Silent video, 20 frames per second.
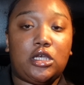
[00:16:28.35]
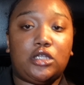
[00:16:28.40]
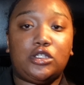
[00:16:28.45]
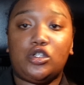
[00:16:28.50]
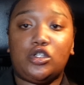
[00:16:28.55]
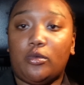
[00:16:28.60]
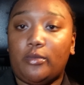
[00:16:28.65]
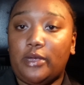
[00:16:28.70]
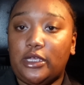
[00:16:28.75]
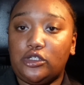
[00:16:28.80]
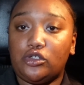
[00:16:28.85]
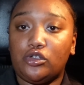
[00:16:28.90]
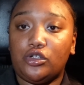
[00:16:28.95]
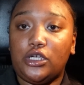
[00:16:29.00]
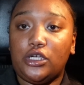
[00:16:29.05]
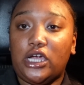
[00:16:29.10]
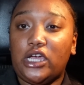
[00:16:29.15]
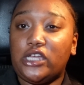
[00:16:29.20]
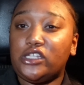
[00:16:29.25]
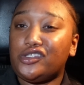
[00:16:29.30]
So make sure you
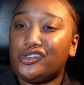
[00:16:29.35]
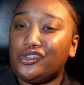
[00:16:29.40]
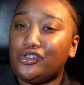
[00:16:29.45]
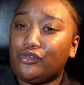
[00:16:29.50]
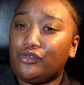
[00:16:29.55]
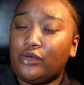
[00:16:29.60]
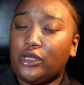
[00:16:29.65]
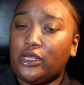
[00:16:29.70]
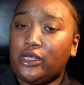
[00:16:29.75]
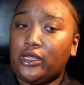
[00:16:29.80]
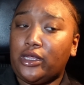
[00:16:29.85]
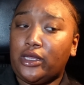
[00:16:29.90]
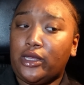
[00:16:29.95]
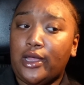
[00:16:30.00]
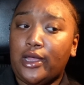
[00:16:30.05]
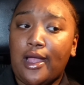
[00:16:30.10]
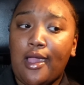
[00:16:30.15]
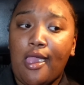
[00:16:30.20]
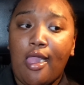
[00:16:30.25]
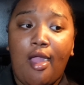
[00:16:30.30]
guys tune
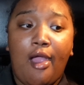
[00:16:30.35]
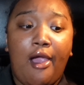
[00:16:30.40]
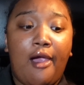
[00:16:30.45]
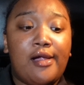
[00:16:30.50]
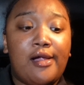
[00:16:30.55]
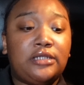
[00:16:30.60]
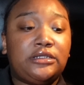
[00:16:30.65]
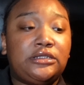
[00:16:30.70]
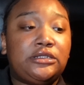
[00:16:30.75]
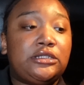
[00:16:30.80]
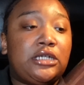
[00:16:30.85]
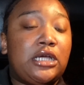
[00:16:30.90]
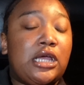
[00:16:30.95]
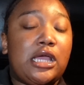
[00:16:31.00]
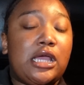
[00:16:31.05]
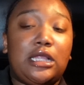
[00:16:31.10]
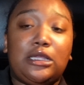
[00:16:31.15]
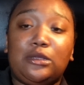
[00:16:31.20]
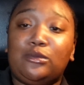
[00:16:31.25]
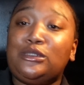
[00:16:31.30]
in.
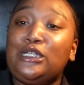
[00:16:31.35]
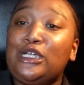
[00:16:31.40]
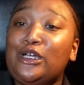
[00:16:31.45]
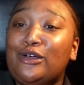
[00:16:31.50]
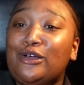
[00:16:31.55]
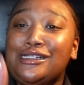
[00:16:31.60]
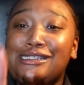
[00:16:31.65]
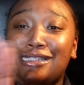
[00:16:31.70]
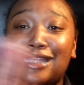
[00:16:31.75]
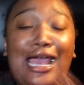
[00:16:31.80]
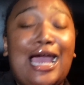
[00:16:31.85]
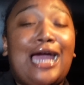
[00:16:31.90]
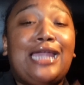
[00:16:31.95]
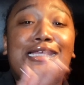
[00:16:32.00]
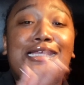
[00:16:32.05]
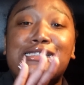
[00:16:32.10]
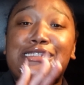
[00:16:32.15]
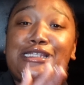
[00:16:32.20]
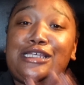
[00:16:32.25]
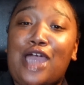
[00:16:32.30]
We gonna see how
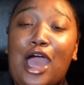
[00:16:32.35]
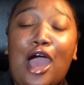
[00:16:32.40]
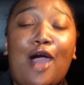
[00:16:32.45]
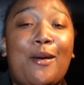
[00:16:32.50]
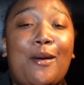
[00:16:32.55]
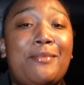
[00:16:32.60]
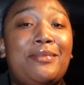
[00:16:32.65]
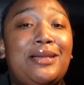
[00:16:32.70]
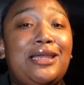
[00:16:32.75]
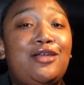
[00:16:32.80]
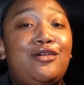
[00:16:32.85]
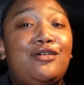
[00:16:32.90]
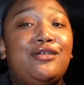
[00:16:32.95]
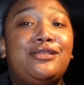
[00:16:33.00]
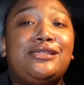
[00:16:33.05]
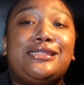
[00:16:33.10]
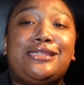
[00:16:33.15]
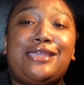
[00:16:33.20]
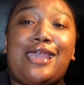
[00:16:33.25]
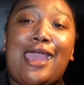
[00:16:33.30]
this go. I'm a little
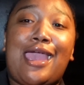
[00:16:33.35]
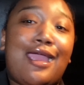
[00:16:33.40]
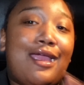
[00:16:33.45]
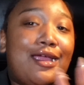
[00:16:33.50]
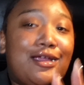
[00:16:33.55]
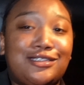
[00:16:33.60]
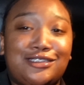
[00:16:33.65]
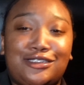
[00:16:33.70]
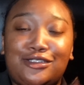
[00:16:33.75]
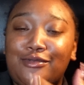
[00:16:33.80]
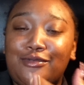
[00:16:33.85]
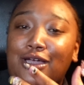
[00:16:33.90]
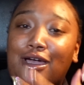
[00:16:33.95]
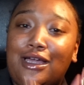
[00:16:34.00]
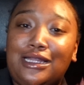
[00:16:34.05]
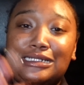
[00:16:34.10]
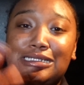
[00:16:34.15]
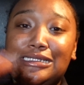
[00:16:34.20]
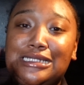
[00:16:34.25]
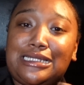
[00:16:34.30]
scared. Should we
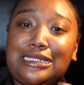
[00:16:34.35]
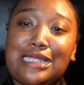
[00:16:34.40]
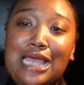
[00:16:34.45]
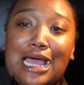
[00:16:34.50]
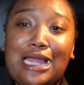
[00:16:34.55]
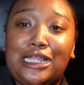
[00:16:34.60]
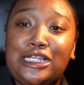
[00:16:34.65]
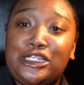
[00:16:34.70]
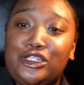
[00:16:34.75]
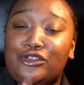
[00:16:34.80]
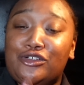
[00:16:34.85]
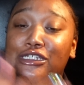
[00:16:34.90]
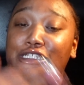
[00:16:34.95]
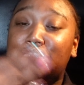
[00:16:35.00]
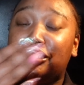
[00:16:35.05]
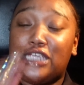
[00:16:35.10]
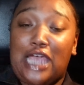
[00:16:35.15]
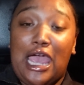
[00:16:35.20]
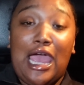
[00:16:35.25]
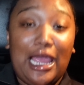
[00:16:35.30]
call this the Dollar Tree
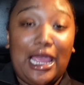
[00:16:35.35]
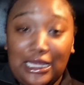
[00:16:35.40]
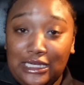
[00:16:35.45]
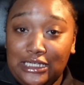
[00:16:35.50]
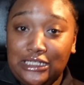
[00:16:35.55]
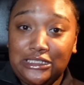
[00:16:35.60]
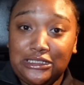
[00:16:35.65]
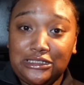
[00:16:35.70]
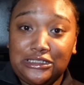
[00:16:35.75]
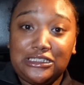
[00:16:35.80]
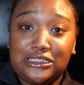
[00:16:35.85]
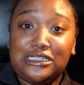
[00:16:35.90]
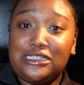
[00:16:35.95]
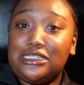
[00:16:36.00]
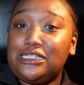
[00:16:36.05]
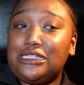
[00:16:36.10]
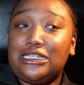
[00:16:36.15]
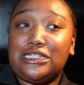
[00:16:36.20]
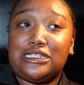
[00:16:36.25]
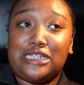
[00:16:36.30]
challenge? Is
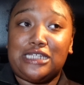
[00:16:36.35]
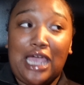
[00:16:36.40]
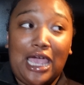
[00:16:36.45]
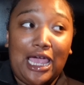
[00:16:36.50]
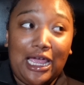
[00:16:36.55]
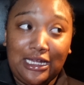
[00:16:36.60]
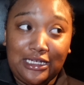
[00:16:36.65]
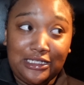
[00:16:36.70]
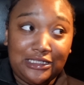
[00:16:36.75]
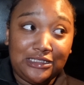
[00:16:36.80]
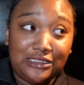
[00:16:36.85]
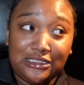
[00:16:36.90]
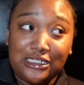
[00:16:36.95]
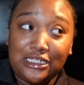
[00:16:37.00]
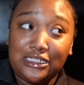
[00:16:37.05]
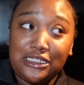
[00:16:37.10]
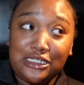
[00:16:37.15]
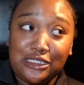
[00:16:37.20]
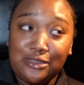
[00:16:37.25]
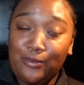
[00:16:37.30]
this a challenge
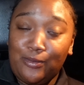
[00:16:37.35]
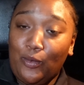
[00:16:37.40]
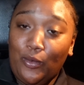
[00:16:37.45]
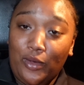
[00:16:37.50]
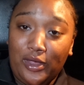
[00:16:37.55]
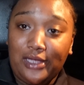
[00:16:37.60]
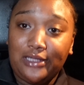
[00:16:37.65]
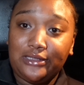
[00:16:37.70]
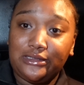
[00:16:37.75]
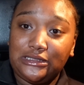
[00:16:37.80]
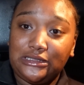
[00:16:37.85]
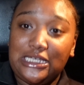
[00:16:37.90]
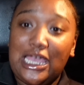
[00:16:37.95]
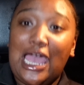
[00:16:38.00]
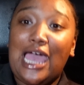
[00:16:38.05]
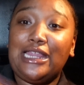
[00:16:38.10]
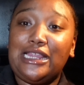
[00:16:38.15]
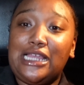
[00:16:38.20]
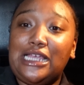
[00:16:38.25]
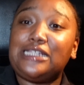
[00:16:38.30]
at this point?
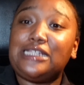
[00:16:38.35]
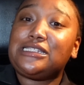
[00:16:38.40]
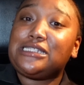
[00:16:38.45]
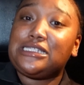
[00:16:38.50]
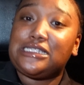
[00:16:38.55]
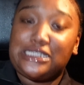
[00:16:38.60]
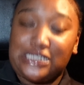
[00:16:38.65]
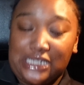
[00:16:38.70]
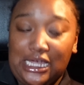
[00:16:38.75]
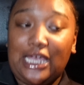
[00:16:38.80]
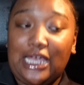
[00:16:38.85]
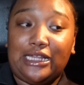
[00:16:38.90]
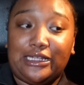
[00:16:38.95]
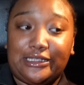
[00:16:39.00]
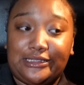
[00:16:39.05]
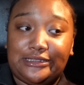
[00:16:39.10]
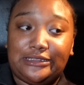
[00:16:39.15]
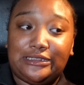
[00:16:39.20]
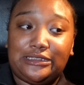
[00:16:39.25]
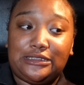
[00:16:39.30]
I think it's a
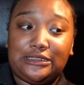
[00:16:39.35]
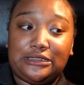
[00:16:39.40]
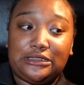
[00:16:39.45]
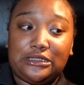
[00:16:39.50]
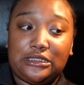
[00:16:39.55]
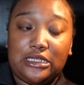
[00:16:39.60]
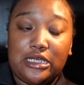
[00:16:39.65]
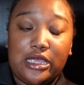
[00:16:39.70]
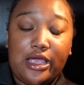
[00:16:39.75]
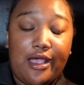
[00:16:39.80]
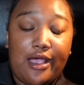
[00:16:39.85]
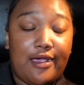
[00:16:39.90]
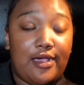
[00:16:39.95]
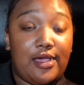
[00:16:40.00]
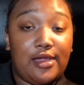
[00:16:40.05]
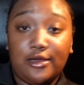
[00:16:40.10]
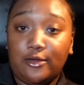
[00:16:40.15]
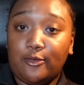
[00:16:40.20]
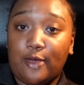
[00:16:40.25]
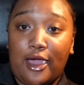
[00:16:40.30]
challenge.
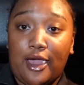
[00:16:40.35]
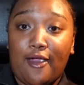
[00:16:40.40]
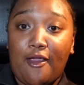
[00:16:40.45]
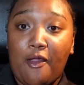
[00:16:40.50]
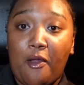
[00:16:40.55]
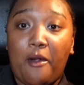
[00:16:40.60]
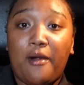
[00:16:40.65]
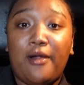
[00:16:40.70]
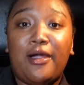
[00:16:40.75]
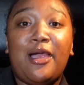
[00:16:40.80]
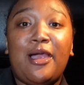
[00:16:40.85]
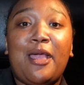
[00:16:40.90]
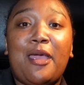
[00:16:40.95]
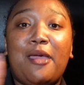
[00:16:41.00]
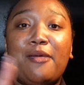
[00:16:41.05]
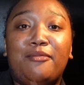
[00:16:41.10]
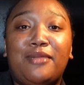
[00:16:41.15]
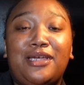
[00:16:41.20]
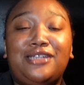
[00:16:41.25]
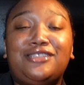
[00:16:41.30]
Anyway,
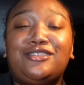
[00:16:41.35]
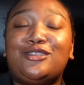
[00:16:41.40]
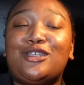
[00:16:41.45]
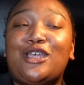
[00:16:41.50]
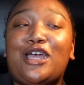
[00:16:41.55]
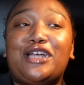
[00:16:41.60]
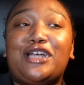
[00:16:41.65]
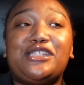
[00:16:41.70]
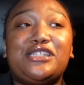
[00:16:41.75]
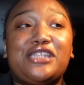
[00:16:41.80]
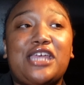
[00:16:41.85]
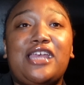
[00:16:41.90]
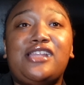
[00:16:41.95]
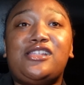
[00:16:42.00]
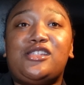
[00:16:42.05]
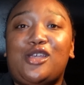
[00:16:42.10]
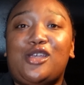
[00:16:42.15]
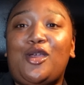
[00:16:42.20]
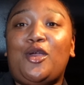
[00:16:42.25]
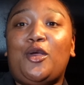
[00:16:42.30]
make sure y'all stay
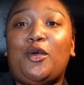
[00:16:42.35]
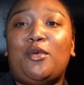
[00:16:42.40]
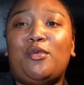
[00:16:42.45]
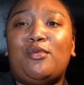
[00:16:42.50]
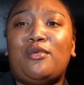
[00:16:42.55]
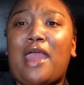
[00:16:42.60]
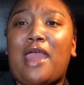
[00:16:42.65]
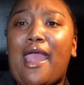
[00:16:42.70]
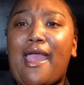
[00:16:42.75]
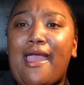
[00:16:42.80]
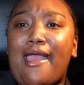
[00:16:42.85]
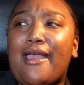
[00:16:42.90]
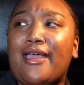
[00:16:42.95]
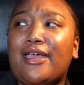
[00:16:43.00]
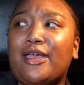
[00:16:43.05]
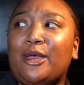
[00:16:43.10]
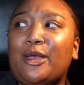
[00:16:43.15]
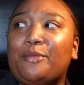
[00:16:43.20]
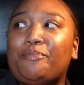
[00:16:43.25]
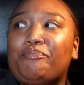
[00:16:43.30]
tuned,
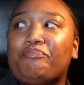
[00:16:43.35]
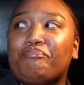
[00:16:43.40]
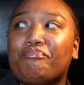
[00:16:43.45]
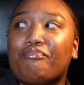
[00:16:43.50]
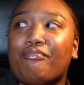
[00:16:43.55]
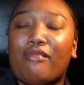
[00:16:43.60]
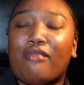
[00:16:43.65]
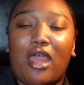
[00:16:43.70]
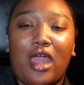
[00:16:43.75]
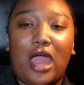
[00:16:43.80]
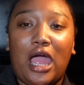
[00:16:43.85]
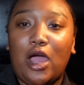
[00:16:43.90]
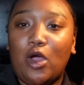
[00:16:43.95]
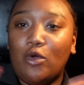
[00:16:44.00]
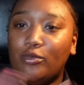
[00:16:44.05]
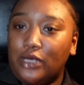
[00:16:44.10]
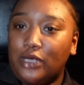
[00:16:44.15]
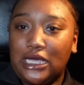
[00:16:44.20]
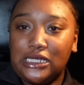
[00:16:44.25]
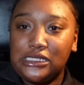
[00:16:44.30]
and I
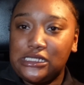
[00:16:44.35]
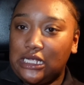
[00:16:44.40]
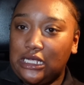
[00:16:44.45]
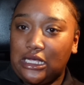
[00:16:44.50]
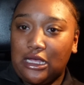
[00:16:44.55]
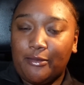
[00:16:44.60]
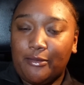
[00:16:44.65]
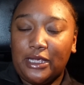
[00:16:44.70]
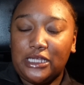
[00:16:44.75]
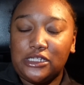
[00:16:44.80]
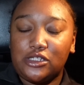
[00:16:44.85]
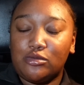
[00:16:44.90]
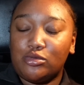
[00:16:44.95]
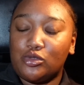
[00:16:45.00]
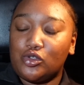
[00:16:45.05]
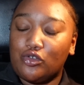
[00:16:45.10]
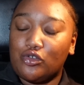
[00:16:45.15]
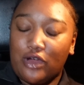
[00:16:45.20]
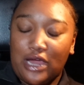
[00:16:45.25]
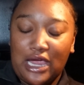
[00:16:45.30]
hope you guys like, comment, and
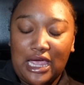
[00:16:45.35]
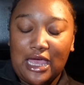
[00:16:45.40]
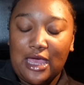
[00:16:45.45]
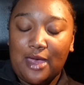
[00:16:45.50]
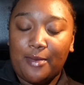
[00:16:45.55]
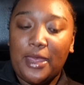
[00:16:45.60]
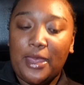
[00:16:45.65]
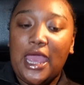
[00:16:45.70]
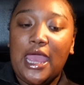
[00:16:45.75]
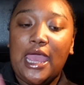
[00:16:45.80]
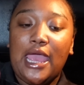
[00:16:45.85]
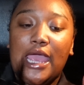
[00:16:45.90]
subscribe.